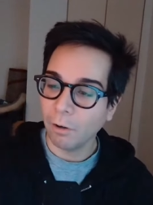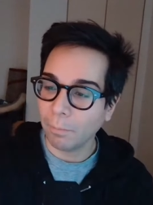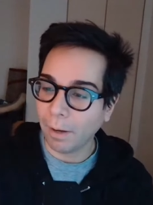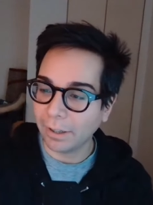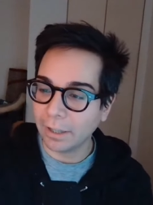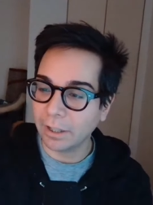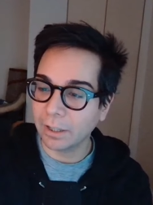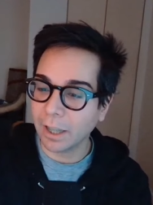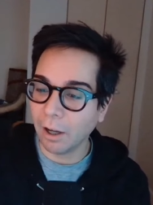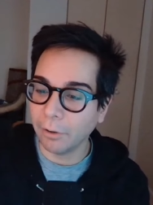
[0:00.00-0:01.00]
reminded to
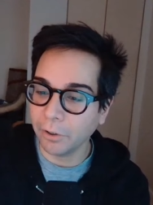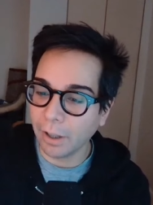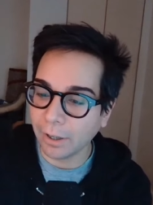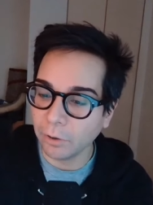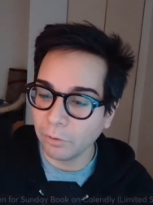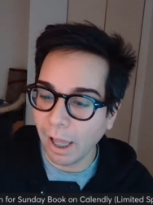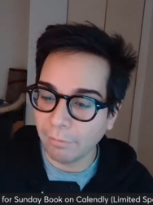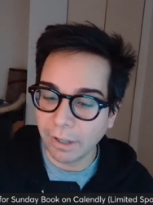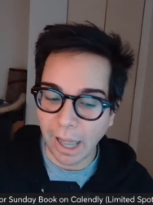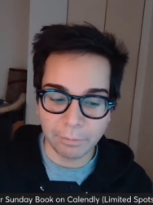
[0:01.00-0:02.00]
tell you I do
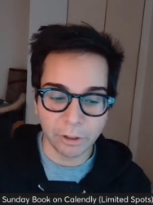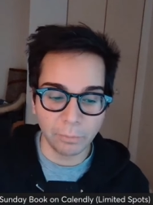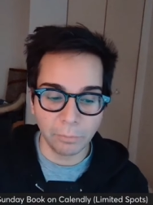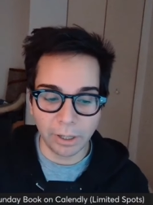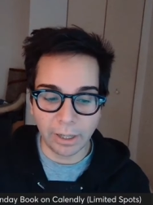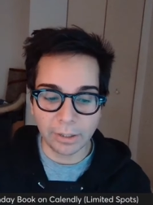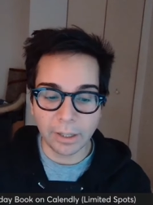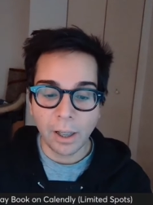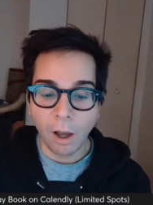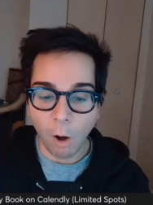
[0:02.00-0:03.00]
have live stream readings
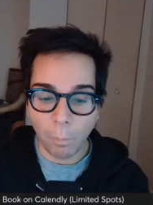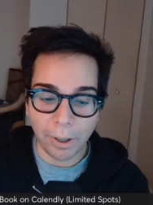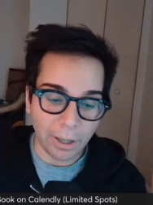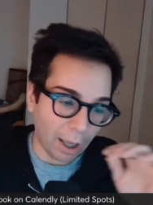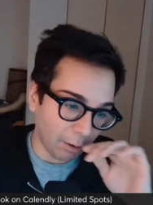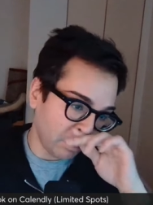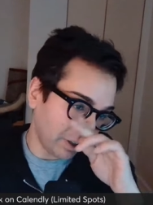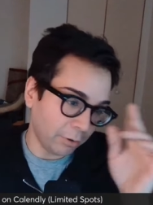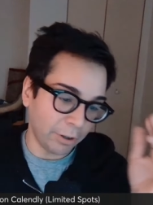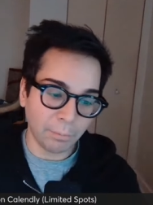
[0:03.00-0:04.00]
open. I will be
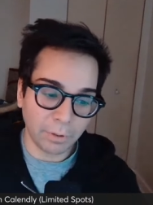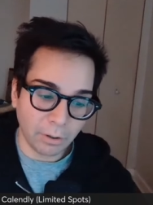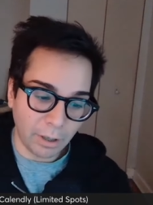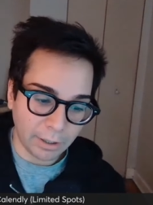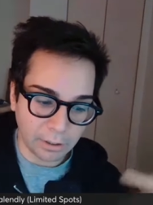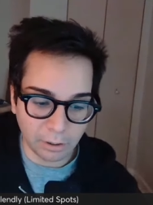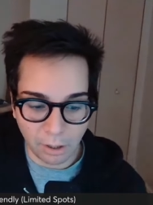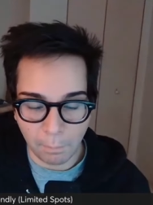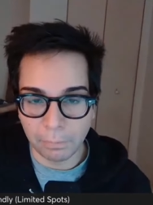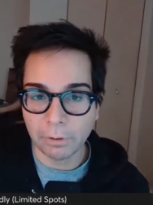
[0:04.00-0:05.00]
doing them the next
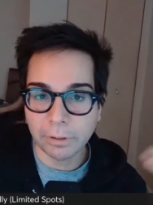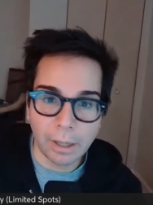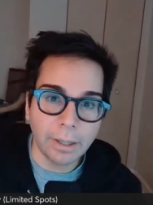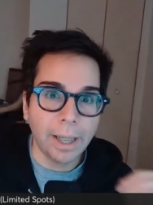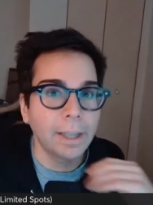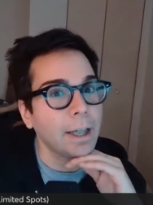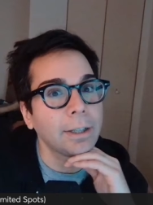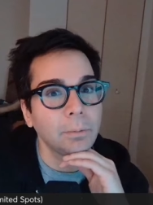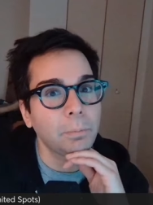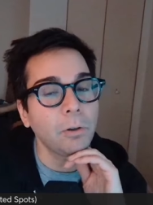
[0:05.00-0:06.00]
couple Sundays, I
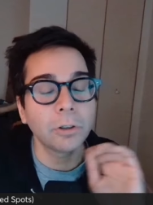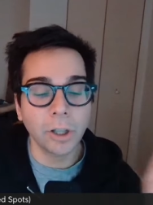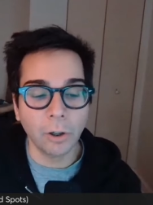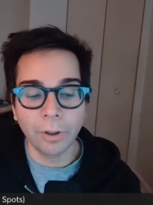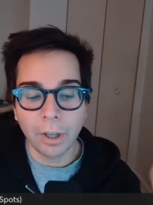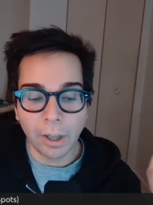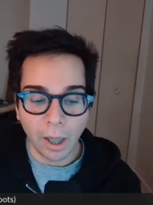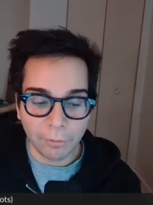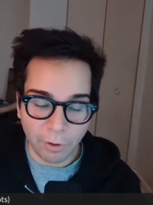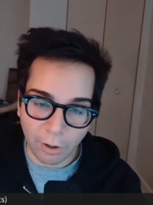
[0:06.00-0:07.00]
suppose. So
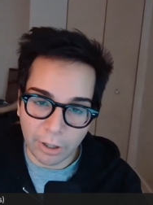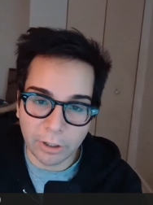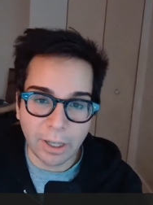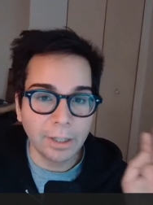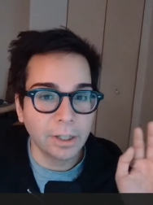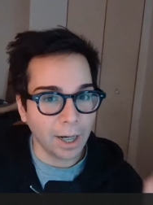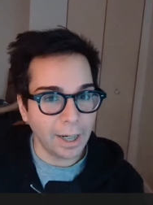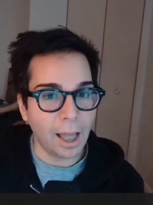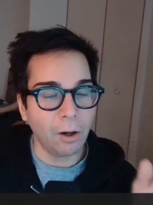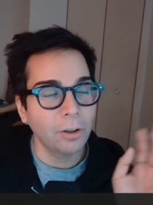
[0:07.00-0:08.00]
if you are interested, check
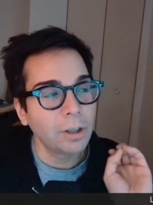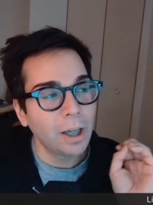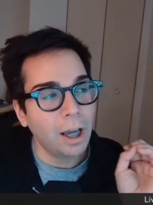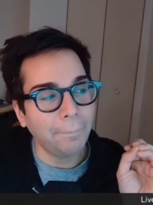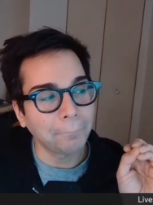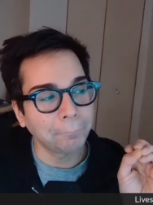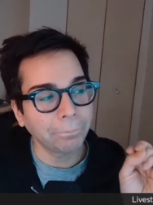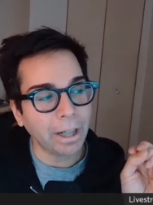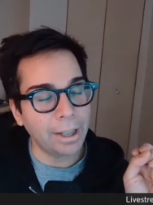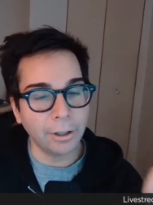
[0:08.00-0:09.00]
it out. Um,
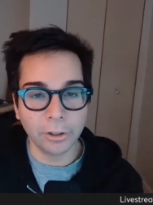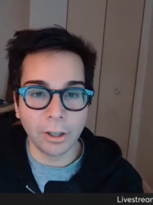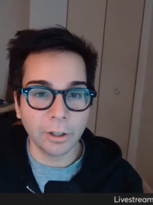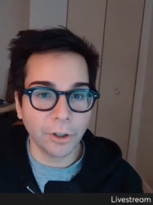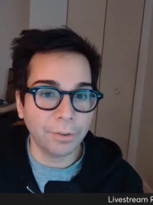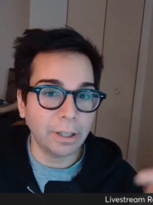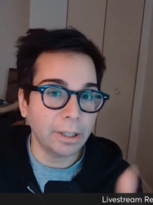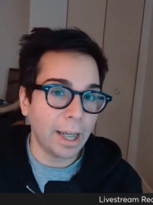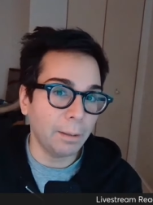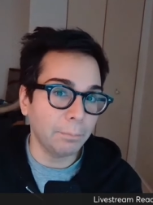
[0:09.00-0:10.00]
and there's other services.
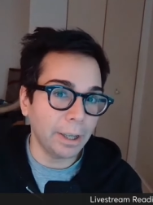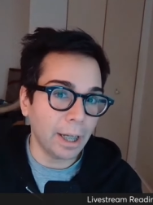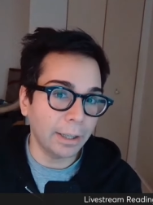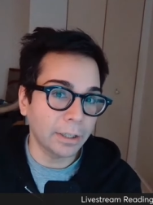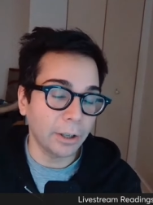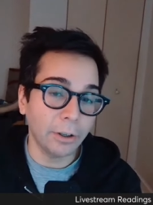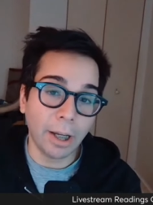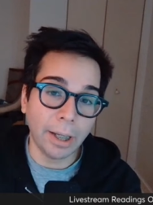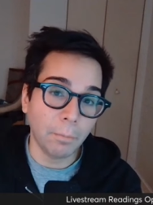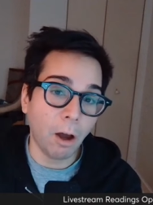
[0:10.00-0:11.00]
I am being guided to tell you
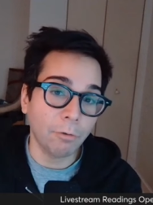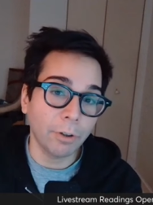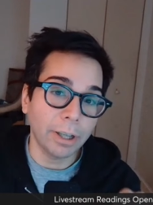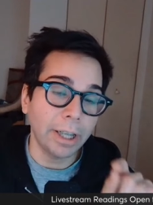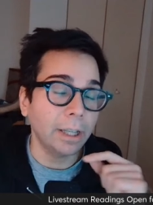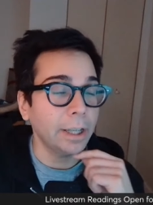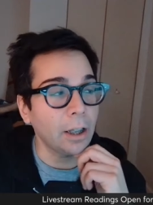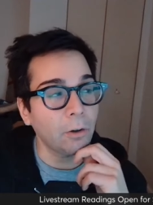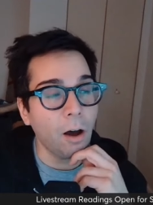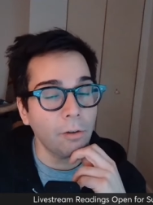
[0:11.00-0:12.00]
I am offering healing.
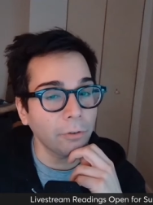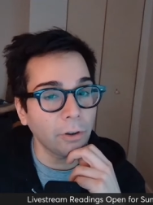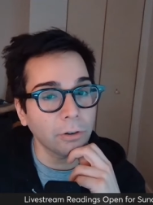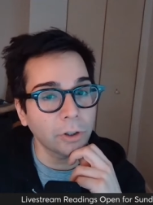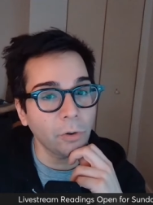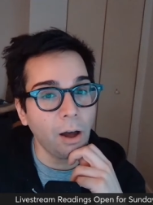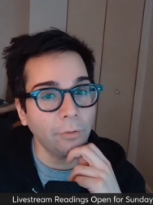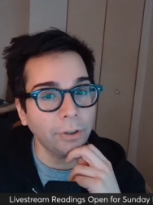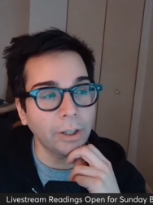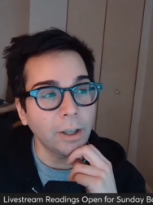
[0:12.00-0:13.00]
I don't offer those too
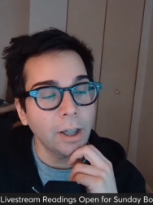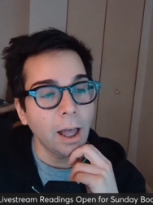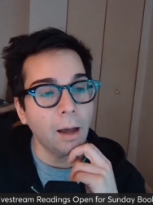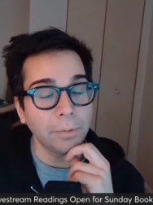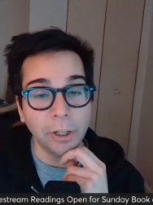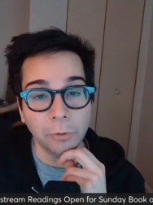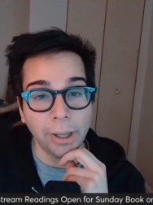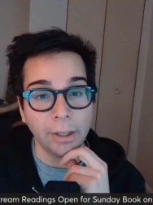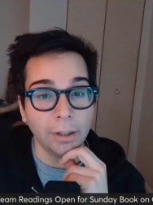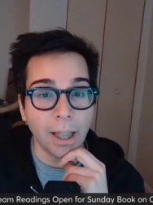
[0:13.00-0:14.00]
often. Um, they
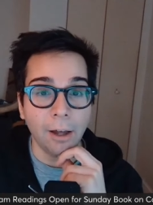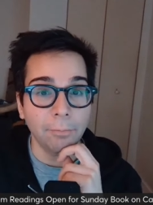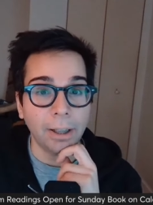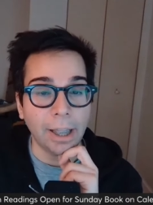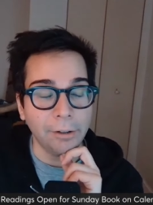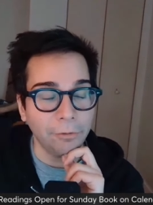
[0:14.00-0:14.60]
drain a lot of my life